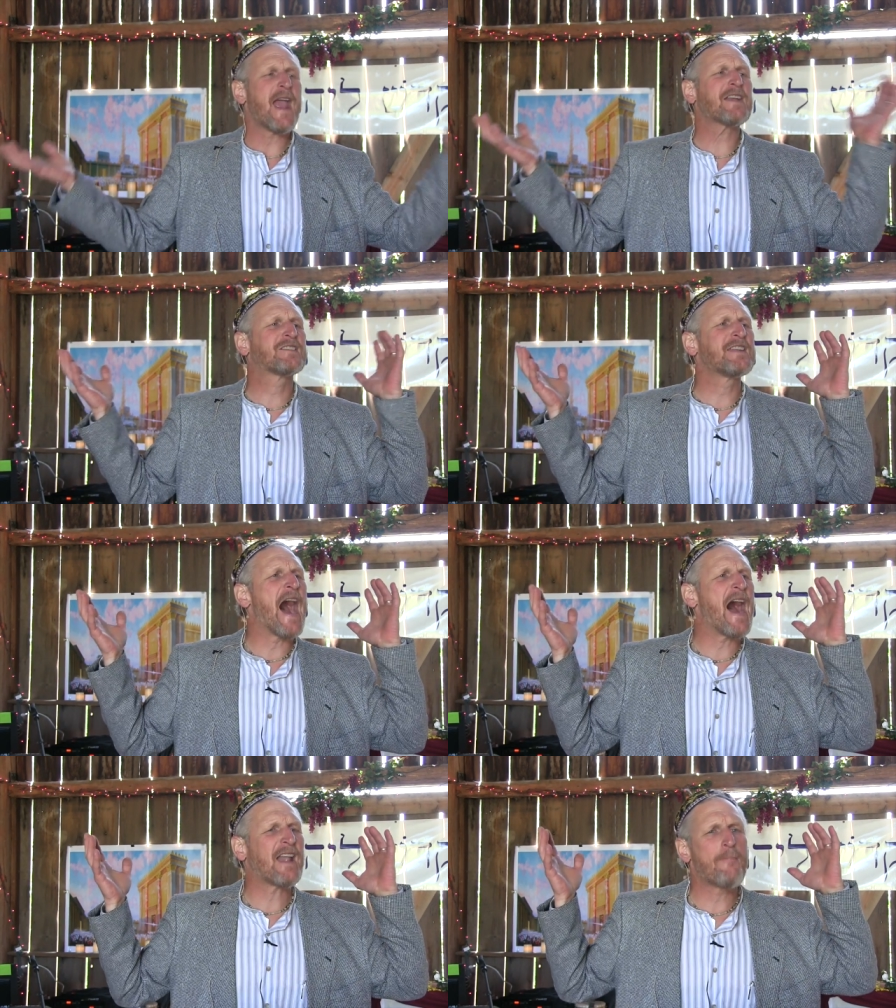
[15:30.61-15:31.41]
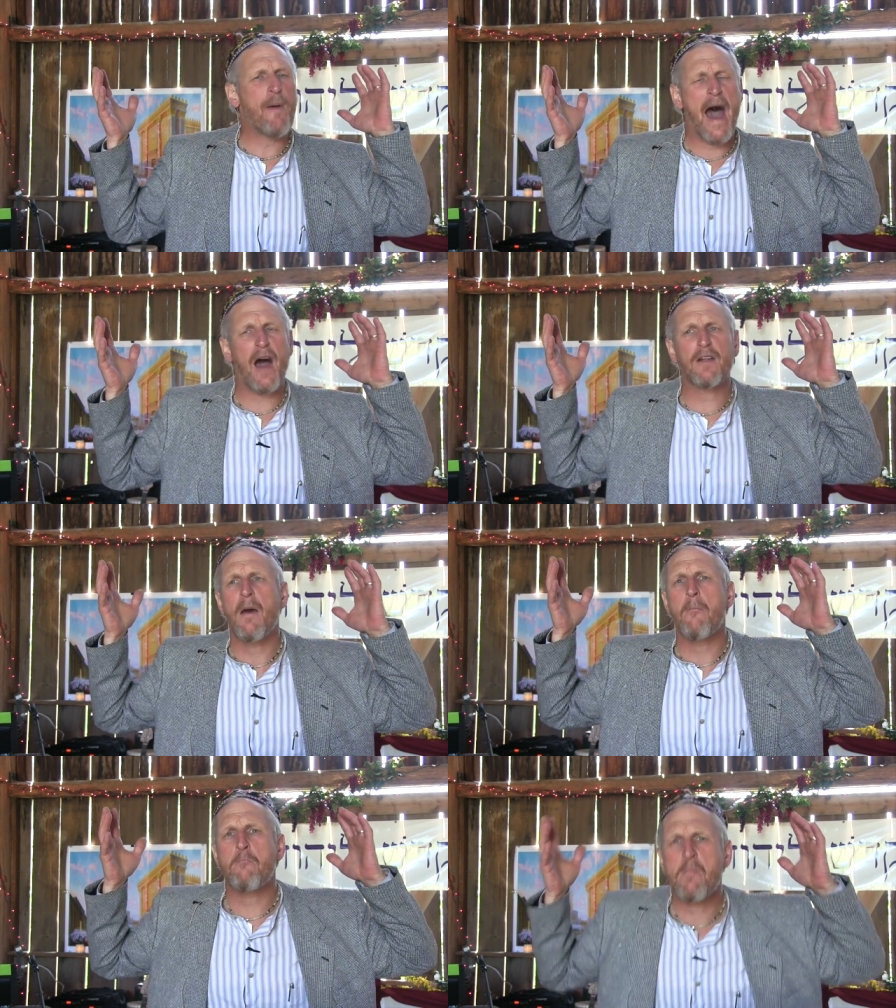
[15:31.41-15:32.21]
It's not
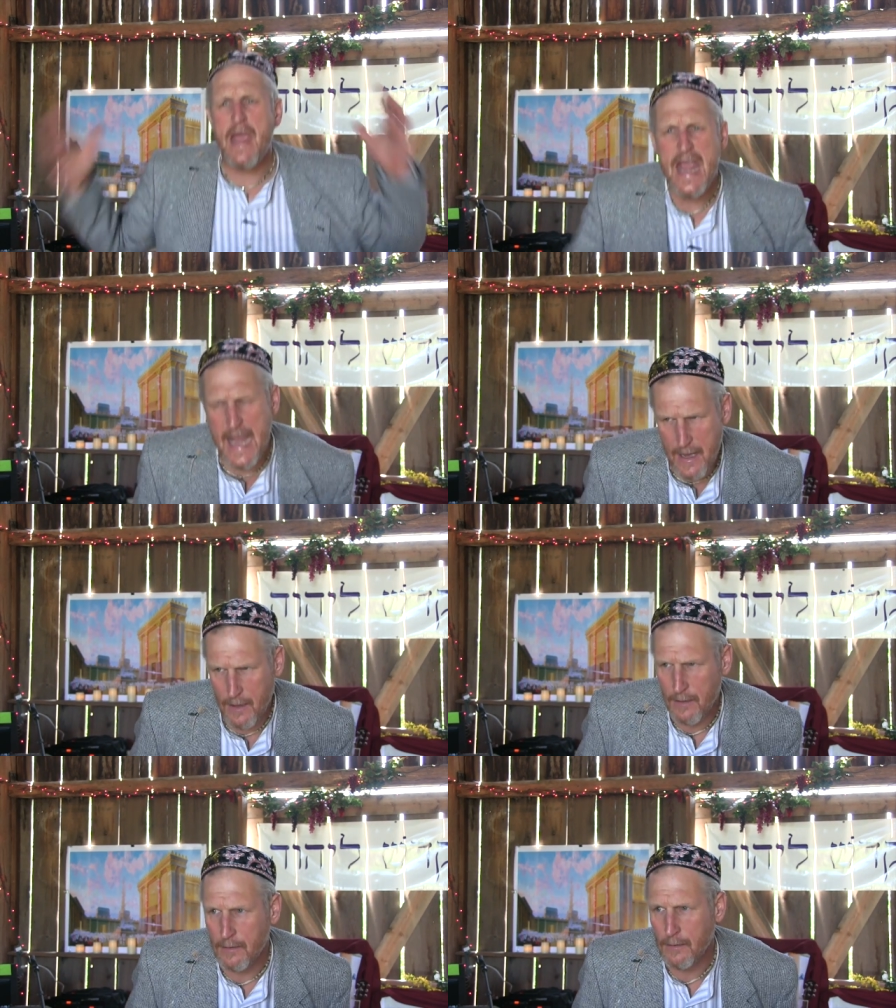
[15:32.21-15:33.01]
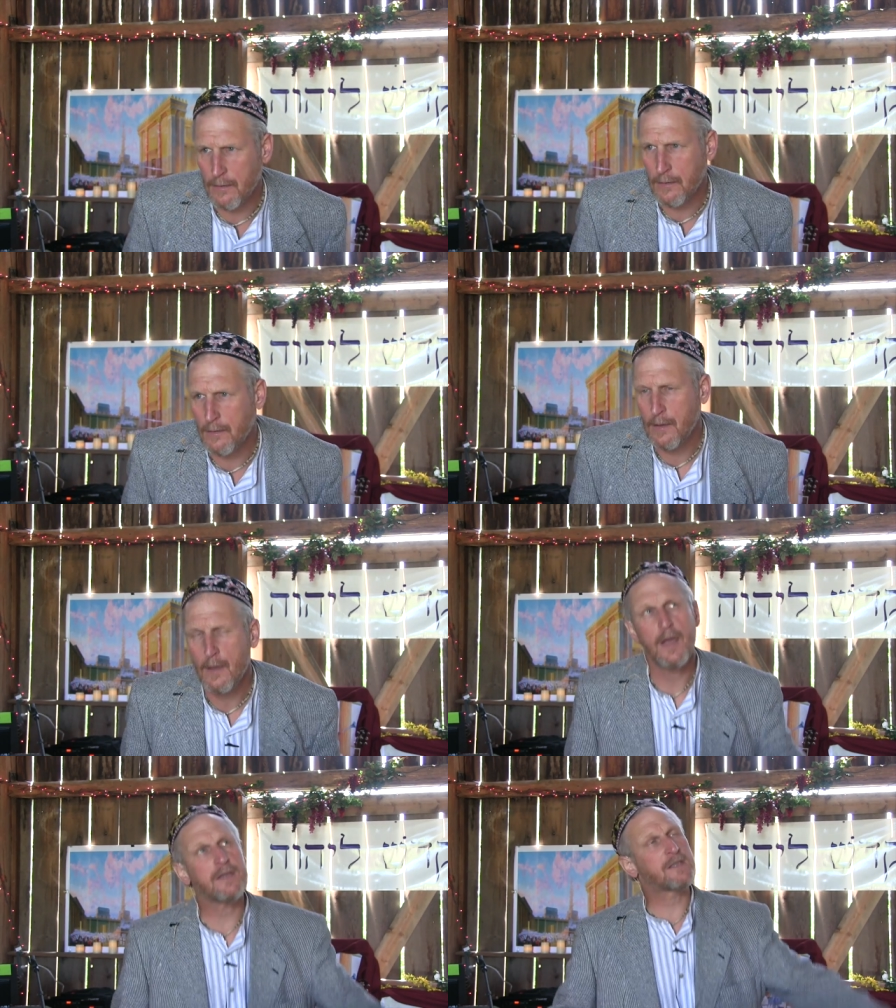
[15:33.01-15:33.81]
about me.
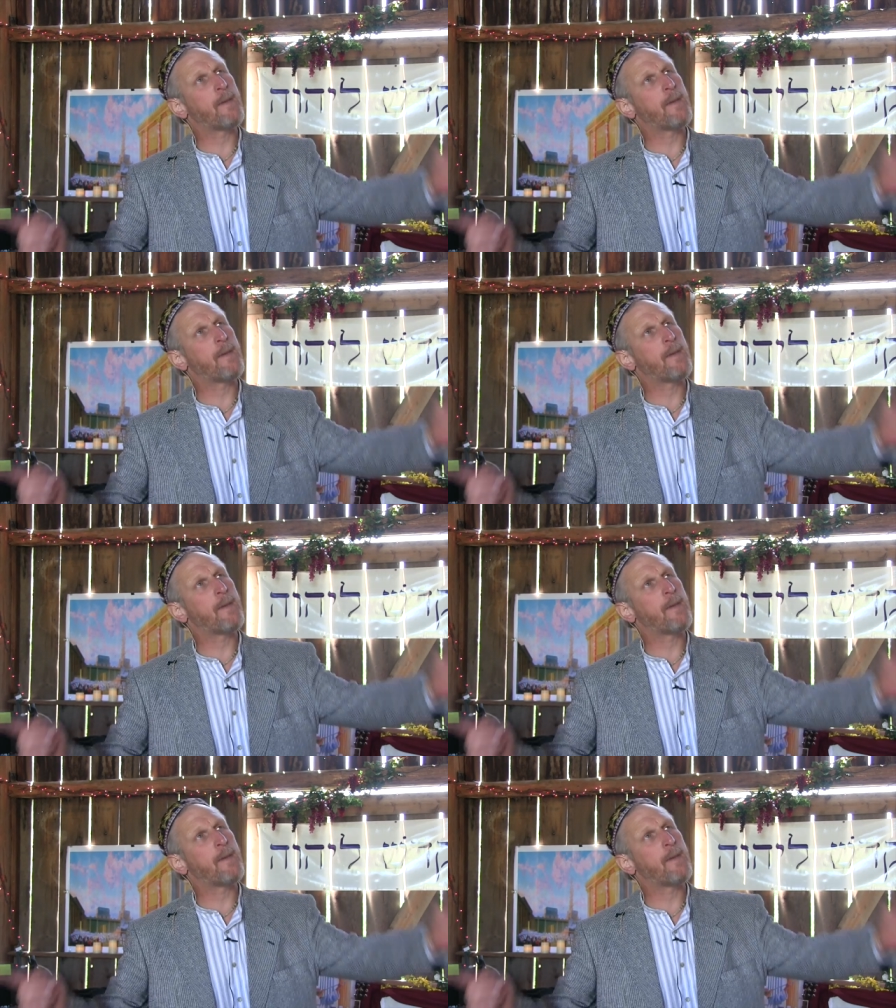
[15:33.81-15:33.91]
It's